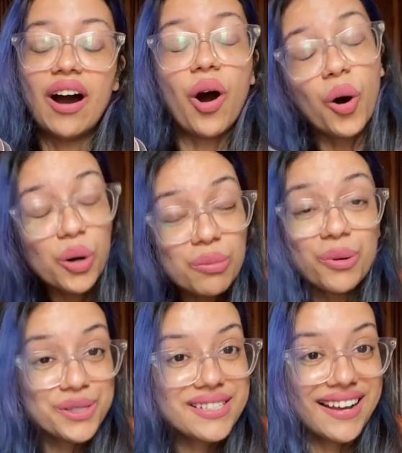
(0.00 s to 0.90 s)

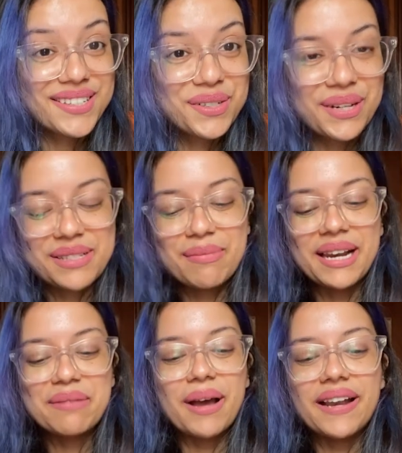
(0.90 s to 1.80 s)
almost as good as
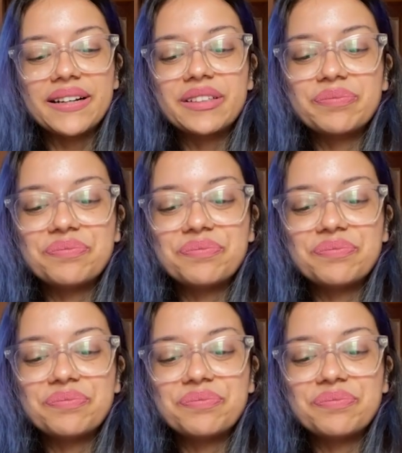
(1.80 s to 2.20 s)
Manic Panic.